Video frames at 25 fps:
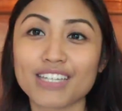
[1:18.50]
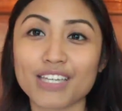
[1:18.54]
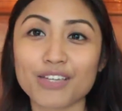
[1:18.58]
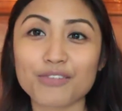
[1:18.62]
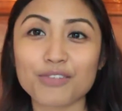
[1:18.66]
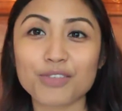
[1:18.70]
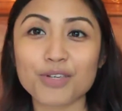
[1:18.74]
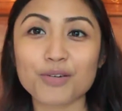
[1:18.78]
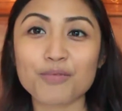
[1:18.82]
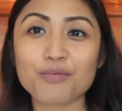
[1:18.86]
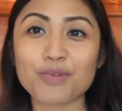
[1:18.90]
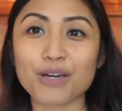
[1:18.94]

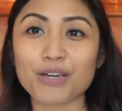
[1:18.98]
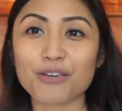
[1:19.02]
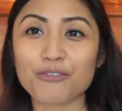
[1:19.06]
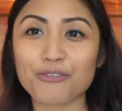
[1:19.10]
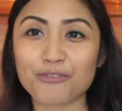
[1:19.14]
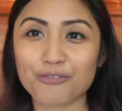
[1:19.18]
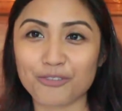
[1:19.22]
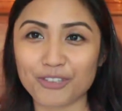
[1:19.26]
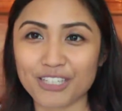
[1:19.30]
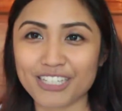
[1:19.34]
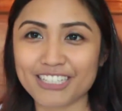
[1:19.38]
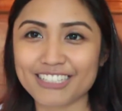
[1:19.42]
Even though my
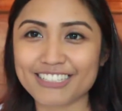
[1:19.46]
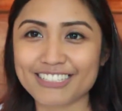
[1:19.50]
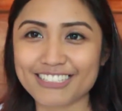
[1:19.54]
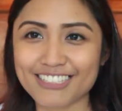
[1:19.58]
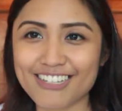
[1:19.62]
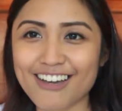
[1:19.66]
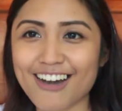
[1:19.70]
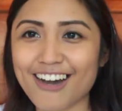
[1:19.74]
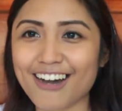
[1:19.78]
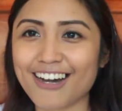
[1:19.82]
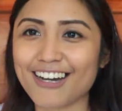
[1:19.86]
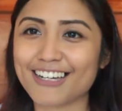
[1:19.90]
feet
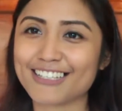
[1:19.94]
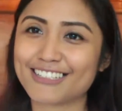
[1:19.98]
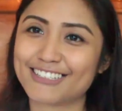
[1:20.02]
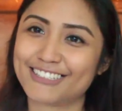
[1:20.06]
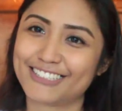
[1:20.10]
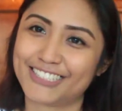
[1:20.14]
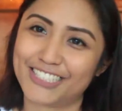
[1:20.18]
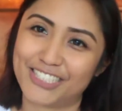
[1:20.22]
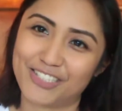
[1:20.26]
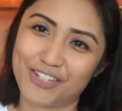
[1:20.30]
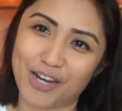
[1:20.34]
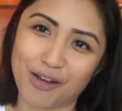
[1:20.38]
got
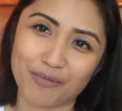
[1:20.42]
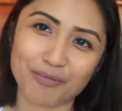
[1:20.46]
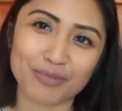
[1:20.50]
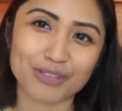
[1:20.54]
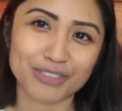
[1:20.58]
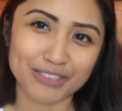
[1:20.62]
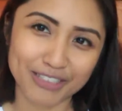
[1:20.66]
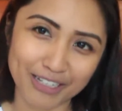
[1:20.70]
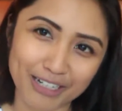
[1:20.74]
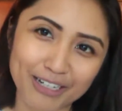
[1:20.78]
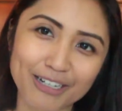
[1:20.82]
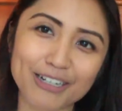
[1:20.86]

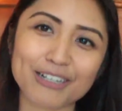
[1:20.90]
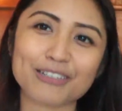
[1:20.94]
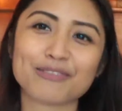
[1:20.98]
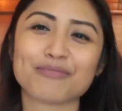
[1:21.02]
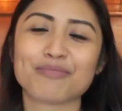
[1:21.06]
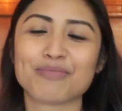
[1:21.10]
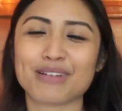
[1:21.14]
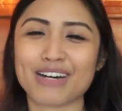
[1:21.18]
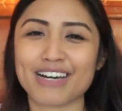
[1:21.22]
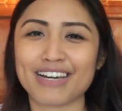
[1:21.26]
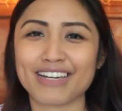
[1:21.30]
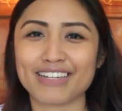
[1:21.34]
trampled on
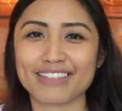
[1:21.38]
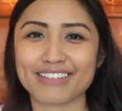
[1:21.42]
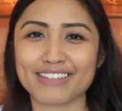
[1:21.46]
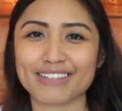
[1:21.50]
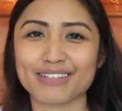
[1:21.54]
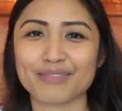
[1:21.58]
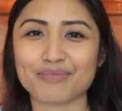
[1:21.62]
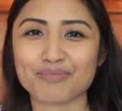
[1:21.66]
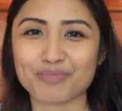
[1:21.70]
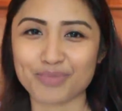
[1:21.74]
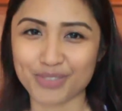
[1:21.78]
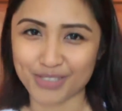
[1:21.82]
by
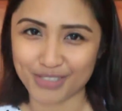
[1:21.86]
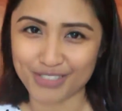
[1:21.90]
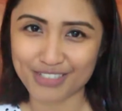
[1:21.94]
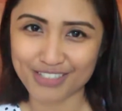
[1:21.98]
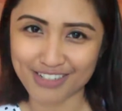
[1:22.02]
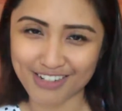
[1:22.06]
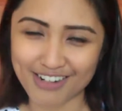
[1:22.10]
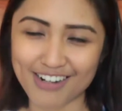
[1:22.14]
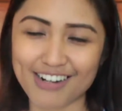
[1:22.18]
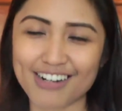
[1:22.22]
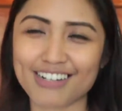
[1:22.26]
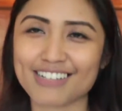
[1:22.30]
the push
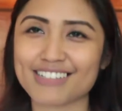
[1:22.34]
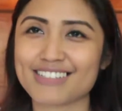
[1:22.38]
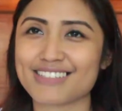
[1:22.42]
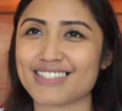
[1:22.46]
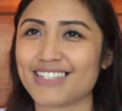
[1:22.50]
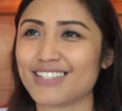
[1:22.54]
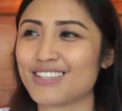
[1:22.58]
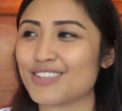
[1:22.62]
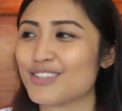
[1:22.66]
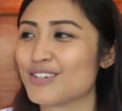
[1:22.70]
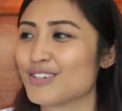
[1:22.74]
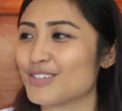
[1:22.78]
carts
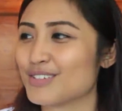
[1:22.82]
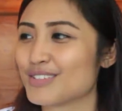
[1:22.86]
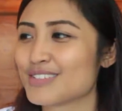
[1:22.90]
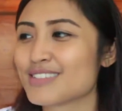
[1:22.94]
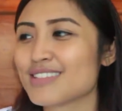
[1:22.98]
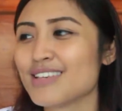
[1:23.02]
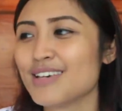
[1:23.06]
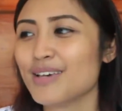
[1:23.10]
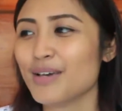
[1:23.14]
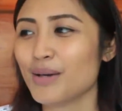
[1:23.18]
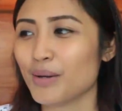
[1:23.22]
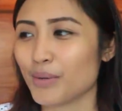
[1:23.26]
and
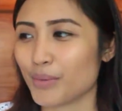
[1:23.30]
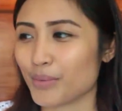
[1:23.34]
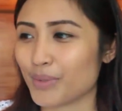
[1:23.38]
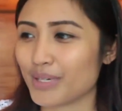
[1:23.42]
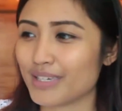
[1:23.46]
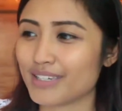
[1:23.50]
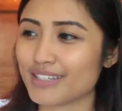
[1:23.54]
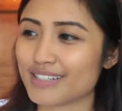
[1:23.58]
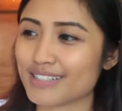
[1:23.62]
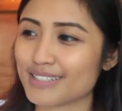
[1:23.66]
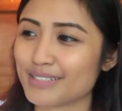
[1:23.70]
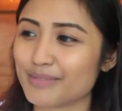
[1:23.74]
those
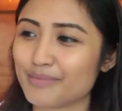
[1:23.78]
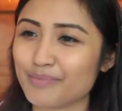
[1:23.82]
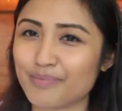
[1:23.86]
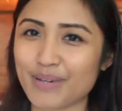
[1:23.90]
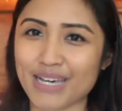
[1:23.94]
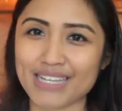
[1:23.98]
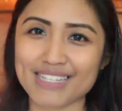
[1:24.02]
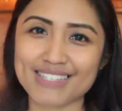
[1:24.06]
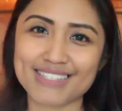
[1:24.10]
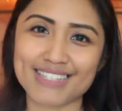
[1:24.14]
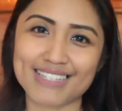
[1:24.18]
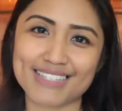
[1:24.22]
weird
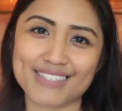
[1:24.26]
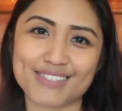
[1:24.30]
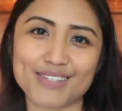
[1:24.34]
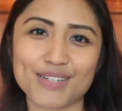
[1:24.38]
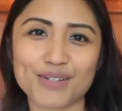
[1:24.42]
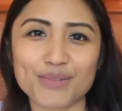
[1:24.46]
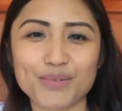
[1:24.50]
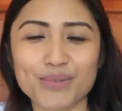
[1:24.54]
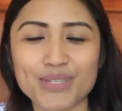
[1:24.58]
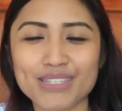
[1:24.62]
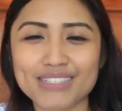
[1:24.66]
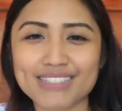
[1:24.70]
baskets
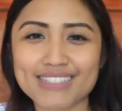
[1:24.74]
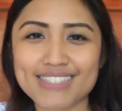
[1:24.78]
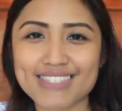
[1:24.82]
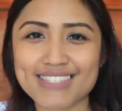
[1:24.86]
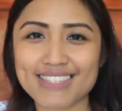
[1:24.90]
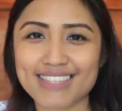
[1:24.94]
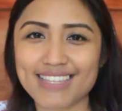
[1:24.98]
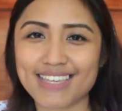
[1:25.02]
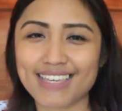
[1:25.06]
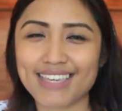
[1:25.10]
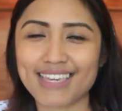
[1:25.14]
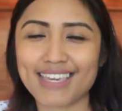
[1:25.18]
on wheels
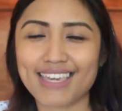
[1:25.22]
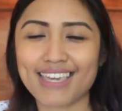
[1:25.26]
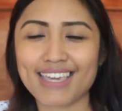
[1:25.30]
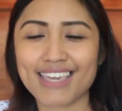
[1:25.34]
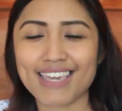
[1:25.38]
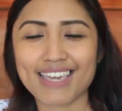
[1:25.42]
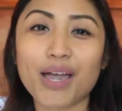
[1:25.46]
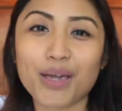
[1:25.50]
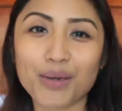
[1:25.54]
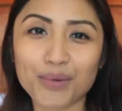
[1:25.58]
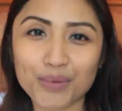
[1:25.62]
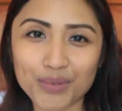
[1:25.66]

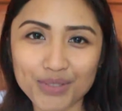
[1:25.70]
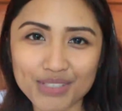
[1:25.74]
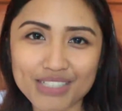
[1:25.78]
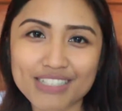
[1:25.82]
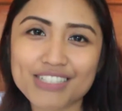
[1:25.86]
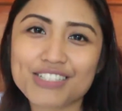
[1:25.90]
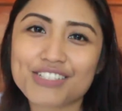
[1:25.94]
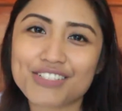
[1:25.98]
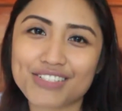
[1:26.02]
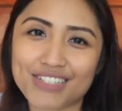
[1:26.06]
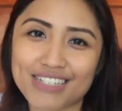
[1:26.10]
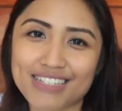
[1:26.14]
thingy, I
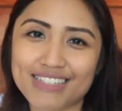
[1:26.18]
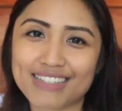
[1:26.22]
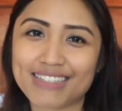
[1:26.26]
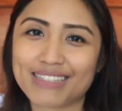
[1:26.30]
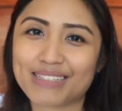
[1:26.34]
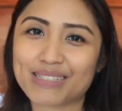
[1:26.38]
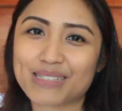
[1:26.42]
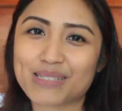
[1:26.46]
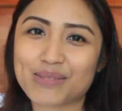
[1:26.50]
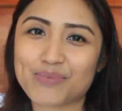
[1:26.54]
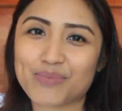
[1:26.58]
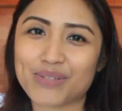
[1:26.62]
wouldn't trade
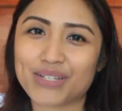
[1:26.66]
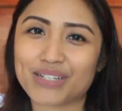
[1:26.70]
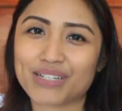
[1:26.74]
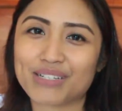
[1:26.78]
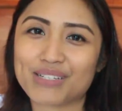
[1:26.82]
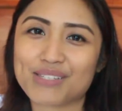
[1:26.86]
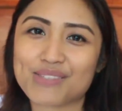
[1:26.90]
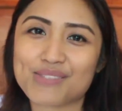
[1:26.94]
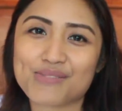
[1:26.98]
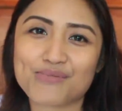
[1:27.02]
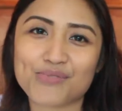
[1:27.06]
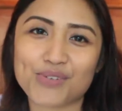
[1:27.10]
the
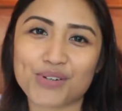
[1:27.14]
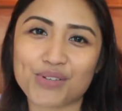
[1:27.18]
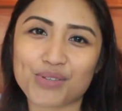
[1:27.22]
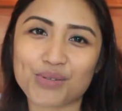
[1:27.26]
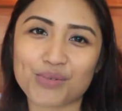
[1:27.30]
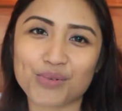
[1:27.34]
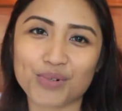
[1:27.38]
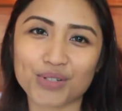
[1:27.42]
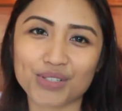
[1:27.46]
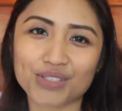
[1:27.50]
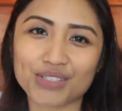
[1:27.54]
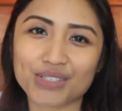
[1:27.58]
experience for
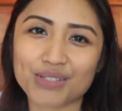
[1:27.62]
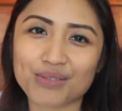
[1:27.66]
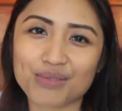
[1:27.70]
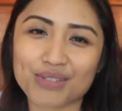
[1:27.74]
the world.